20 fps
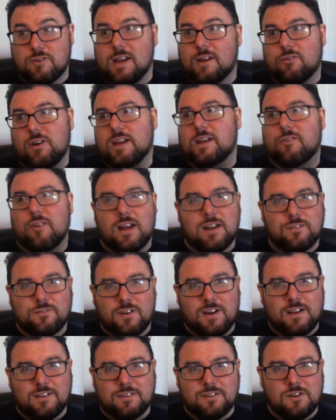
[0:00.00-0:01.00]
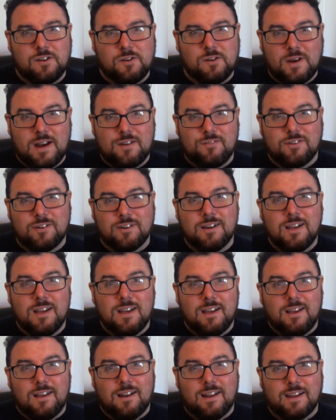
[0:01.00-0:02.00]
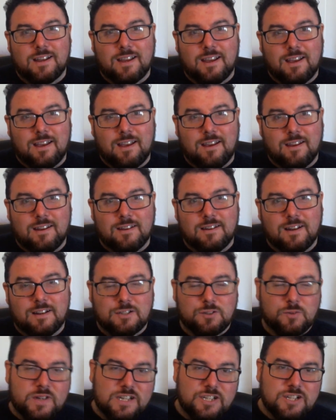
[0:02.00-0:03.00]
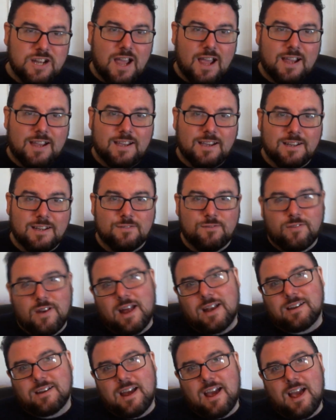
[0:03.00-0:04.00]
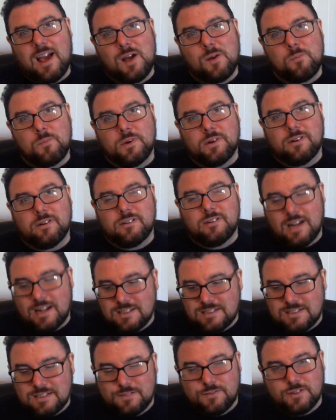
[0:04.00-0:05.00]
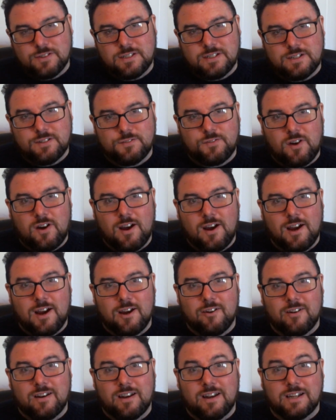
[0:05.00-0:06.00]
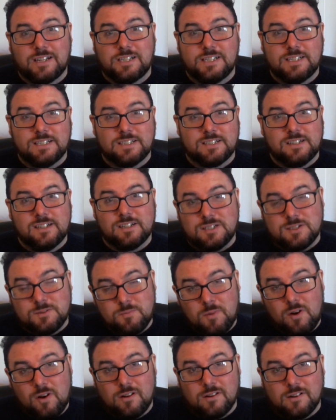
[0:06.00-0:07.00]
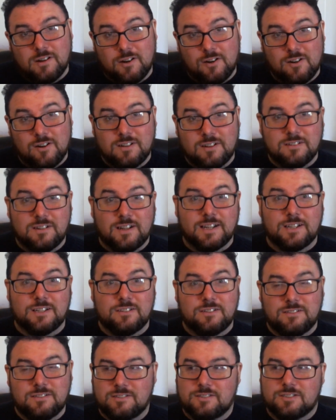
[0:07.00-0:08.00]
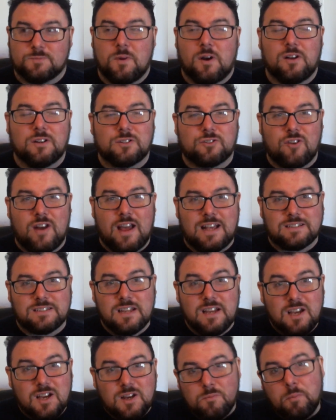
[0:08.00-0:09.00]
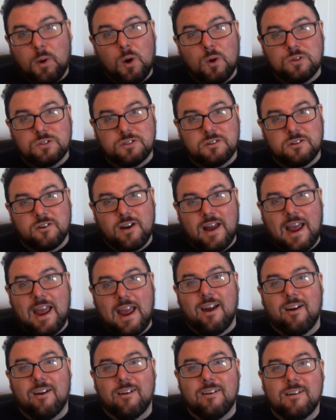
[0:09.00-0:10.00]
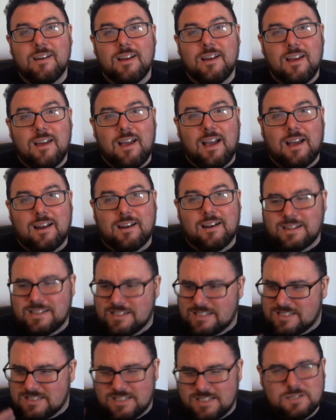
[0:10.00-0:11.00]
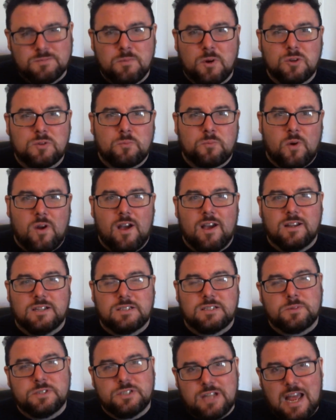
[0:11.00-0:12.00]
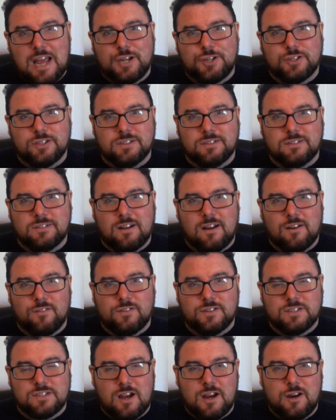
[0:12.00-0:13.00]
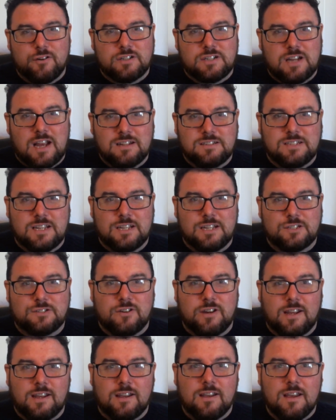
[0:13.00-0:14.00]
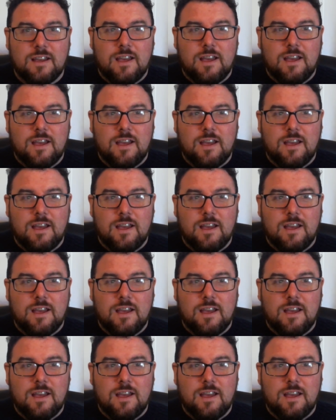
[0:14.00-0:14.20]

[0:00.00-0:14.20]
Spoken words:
great grandfather or whatever, like in a tweed jacket, flat cap, and they're dancing in front of the fire, and like she's in a small girl, like small dress, bows in her hair, and like this is his most prized possession of his Irish ancestry.